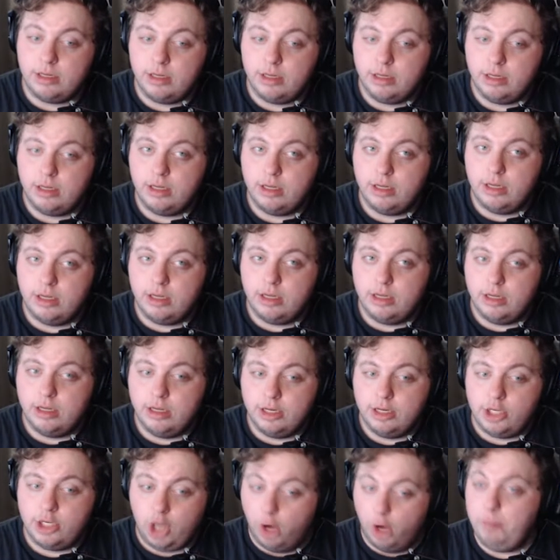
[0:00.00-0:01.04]
him.
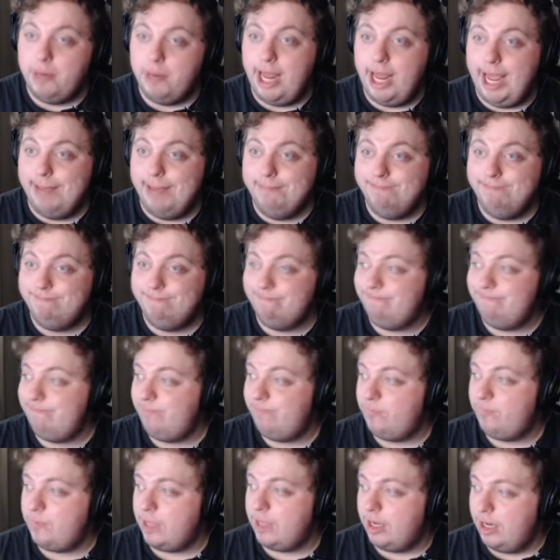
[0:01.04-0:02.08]
Dope name.
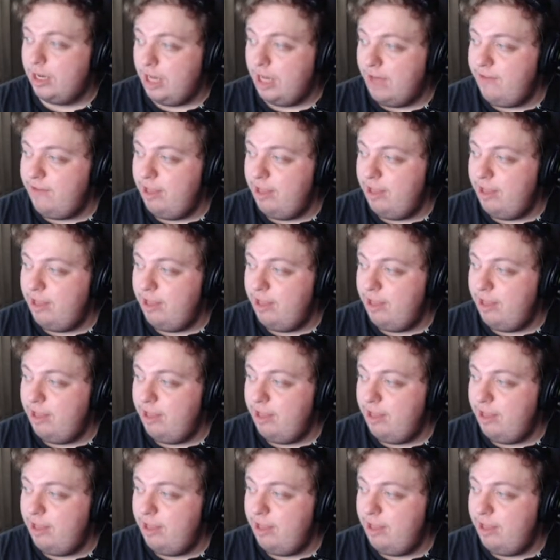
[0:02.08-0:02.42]
Love it.